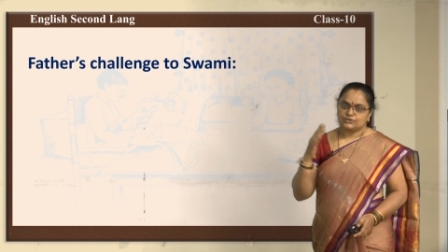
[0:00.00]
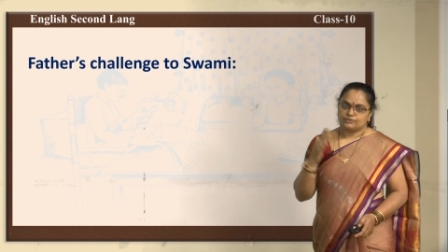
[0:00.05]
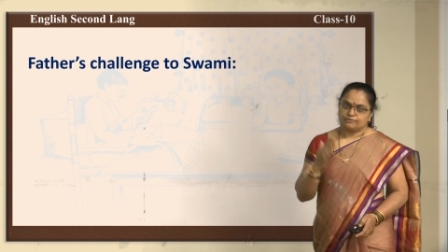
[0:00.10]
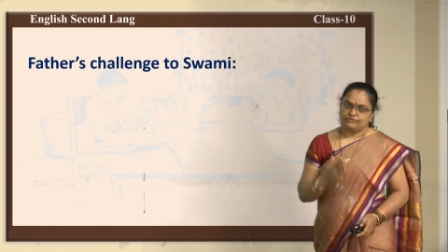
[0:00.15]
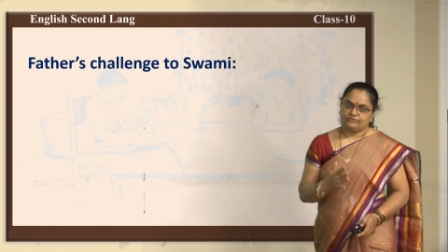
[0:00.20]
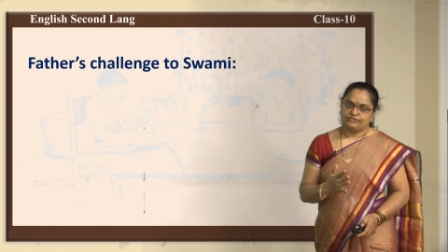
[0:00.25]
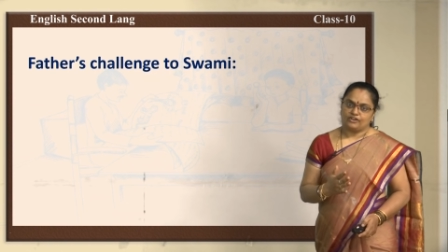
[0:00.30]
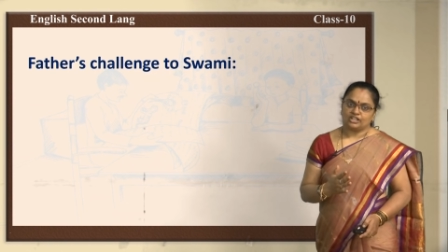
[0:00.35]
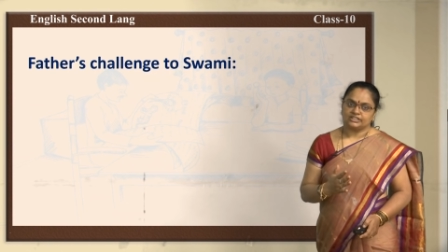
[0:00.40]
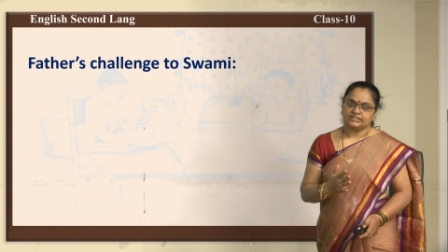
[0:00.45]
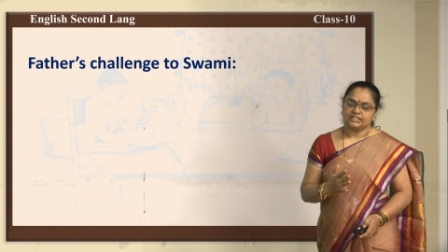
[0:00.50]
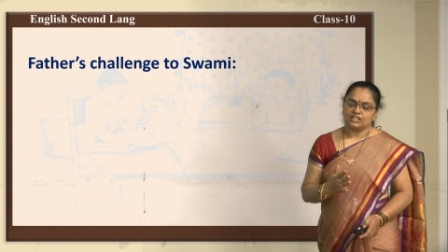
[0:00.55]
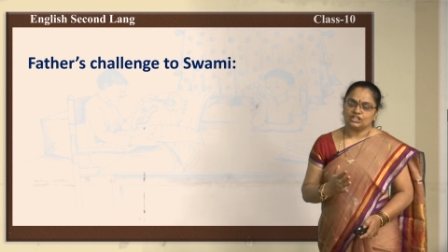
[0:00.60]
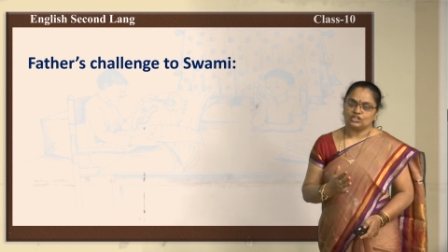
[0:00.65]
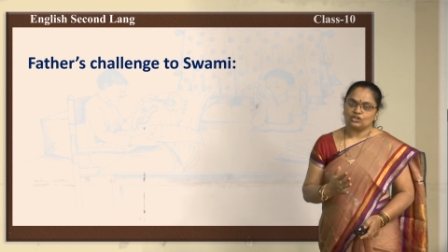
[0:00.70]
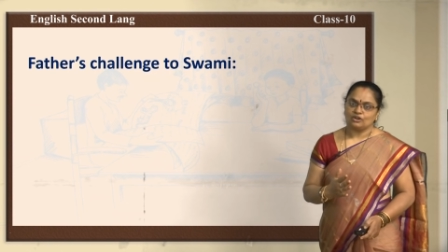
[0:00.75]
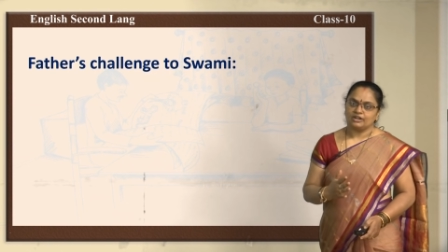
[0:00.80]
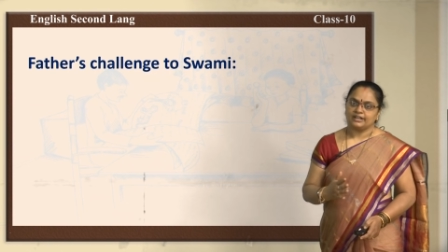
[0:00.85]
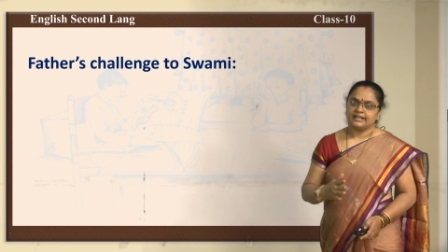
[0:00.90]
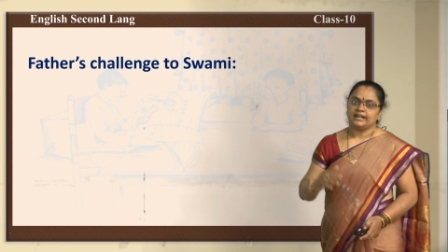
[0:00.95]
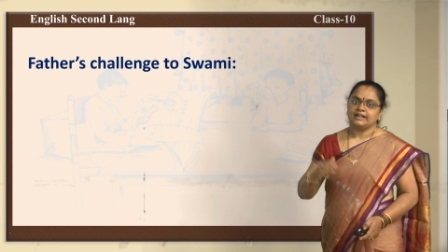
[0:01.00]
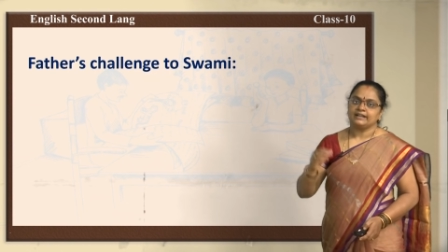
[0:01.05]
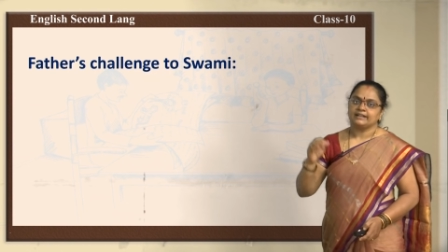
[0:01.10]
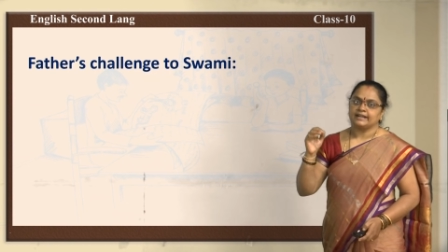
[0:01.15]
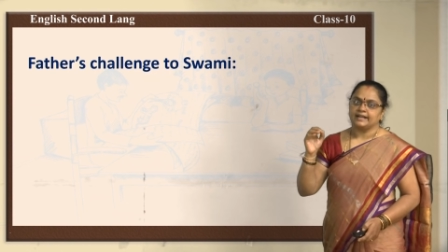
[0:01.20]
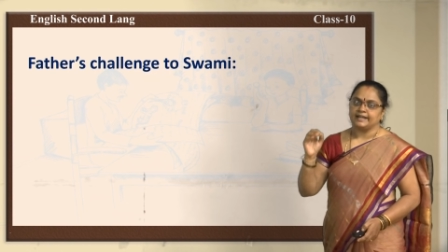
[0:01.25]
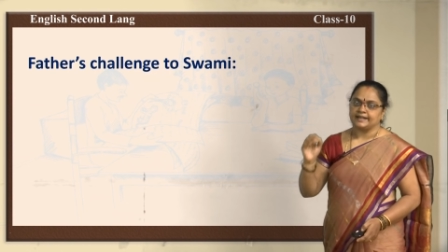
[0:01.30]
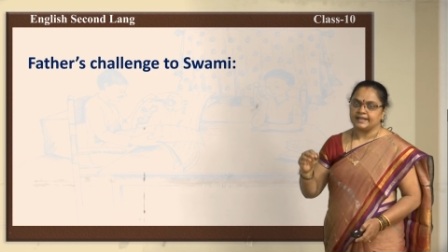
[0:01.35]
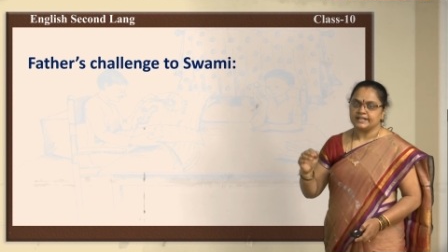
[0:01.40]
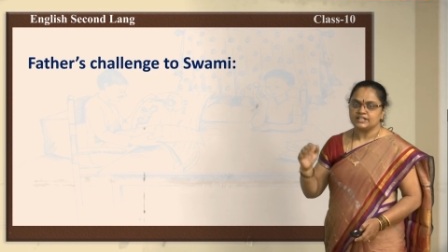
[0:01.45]
father told that
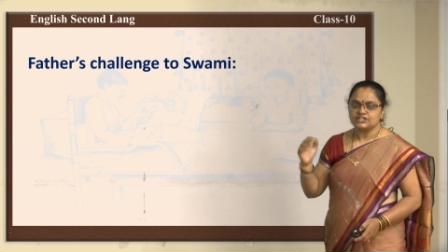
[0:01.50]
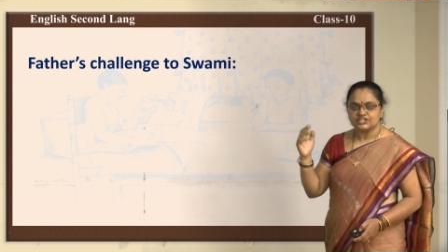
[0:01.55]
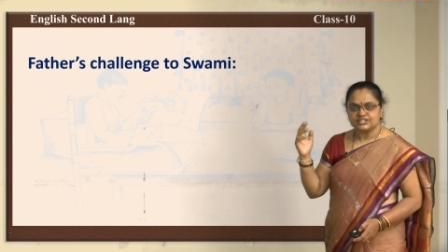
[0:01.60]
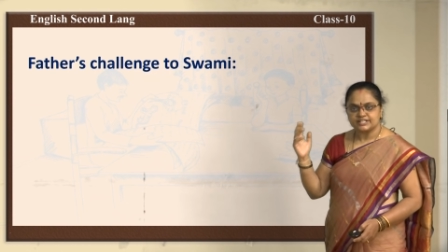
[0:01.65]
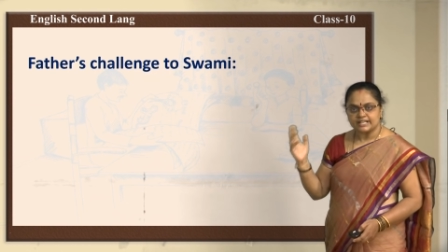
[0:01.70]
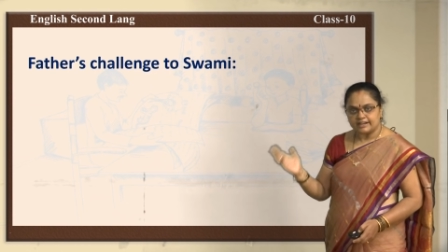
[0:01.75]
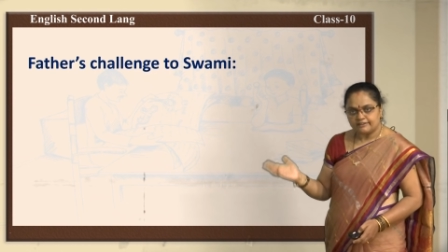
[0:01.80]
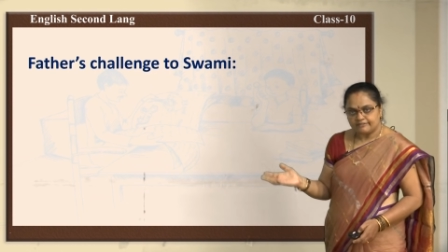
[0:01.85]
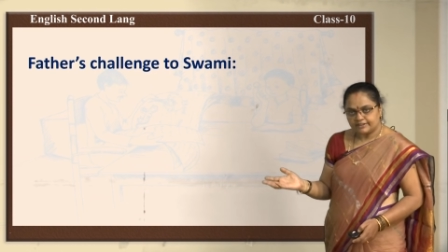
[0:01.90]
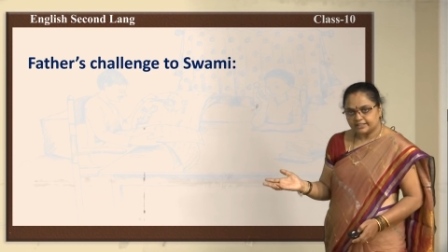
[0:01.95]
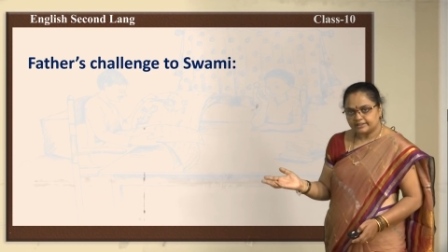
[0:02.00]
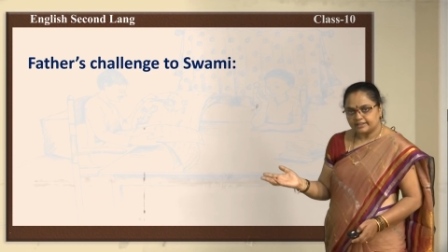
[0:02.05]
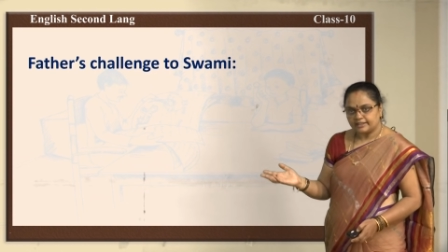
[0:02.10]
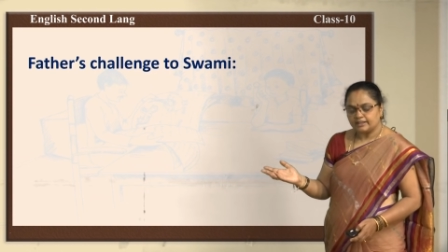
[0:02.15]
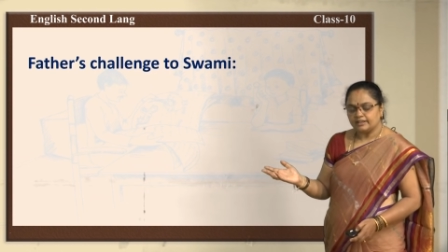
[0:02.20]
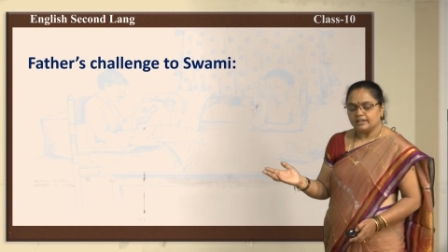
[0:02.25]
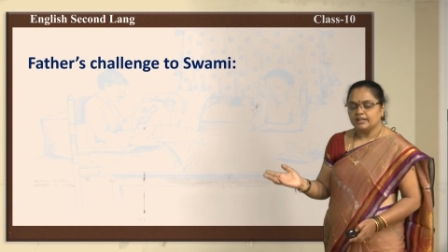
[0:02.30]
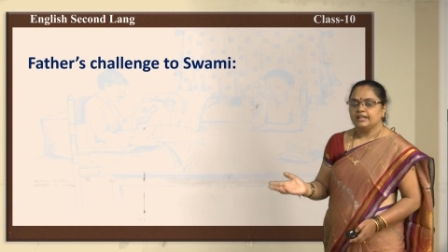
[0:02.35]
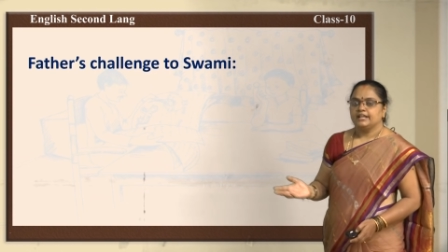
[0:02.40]
courage is everything.